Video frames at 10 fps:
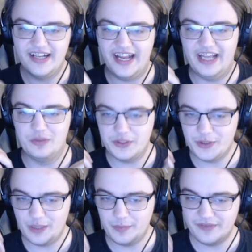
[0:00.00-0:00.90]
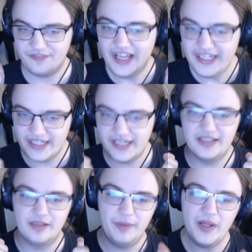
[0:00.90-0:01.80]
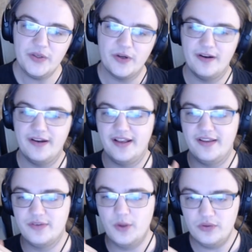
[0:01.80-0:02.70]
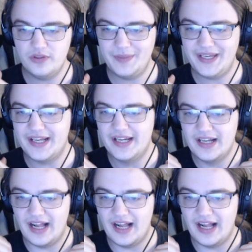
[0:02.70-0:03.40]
And what you're going to be finding in the bunker is going to be